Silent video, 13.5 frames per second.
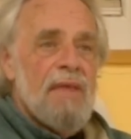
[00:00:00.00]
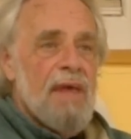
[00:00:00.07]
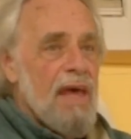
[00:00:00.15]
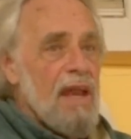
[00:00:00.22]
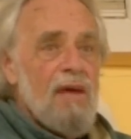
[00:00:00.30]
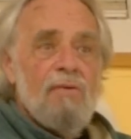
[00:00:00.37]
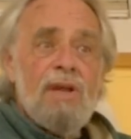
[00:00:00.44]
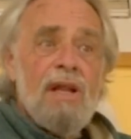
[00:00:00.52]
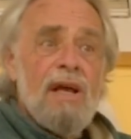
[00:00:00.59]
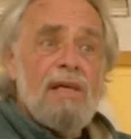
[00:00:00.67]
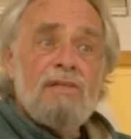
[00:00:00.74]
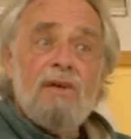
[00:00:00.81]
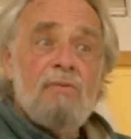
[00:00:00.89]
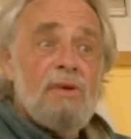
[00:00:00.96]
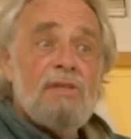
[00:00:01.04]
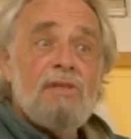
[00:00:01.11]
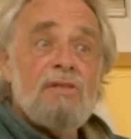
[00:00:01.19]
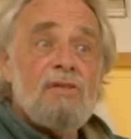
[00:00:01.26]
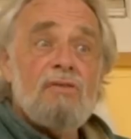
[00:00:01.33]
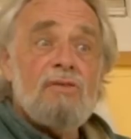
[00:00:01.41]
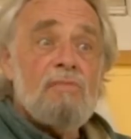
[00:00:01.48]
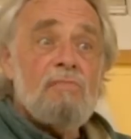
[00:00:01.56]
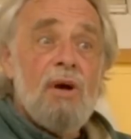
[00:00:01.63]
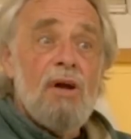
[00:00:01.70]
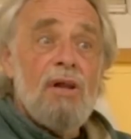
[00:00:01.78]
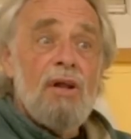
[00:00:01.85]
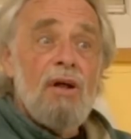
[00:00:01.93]
and I realized I wasn't so
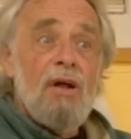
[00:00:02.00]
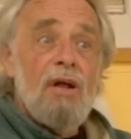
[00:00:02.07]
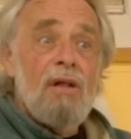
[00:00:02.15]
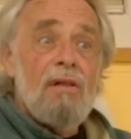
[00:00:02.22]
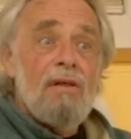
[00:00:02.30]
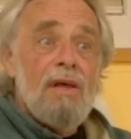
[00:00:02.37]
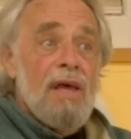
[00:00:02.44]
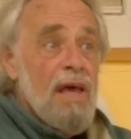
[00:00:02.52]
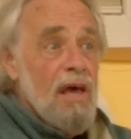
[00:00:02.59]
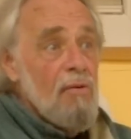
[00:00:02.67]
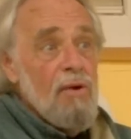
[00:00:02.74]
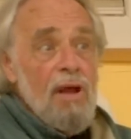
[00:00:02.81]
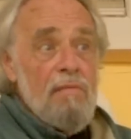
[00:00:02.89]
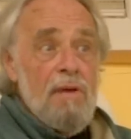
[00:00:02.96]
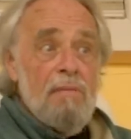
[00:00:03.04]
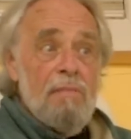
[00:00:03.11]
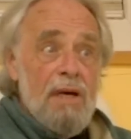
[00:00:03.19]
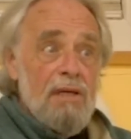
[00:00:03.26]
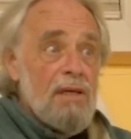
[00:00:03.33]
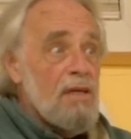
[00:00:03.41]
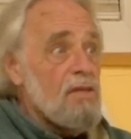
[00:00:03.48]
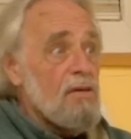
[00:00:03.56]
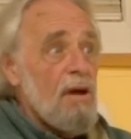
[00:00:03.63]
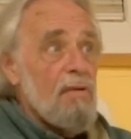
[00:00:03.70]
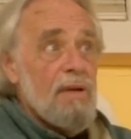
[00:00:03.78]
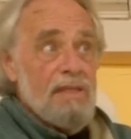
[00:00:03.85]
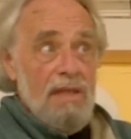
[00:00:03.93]
smart at all. And when I met my teacher,
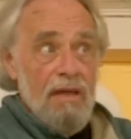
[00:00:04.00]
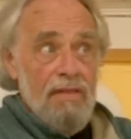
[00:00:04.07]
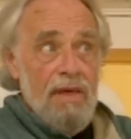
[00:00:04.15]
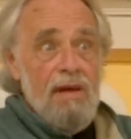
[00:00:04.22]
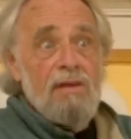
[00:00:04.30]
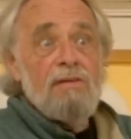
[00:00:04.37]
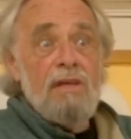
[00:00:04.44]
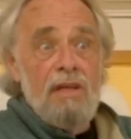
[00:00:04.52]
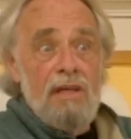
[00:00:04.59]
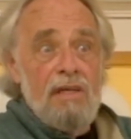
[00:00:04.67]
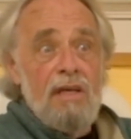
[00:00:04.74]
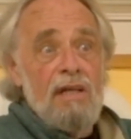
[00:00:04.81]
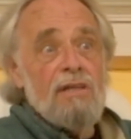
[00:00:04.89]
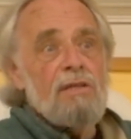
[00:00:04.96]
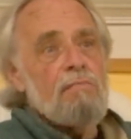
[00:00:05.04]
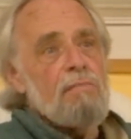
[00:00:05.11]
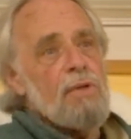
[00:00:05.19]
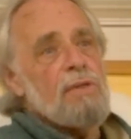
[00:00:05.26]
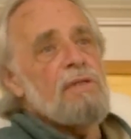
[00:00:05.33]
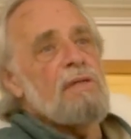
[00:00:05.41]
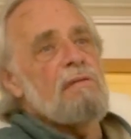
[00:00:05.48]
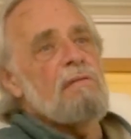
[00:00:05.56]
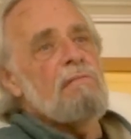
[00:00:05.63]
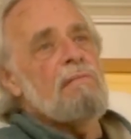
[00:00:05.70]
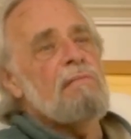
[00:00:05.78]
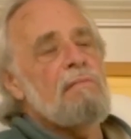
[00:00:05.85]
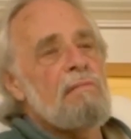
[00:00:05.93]
I realized, now there's an intelligent person.
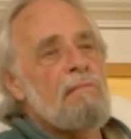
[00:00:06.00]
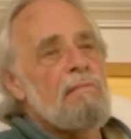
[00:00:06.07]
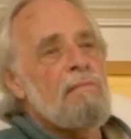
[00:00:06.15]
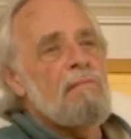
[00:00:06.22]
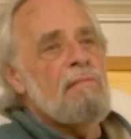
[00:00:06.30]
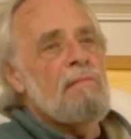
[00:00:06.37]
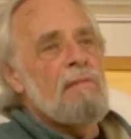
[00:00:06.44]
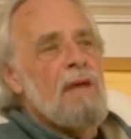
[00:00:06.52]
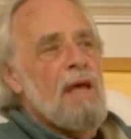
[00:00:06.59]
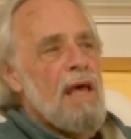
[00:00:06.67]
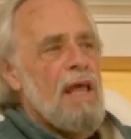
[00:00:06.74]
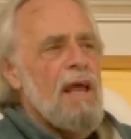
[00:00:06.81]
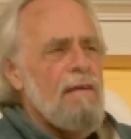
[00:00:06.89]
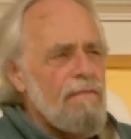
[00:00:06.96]
And I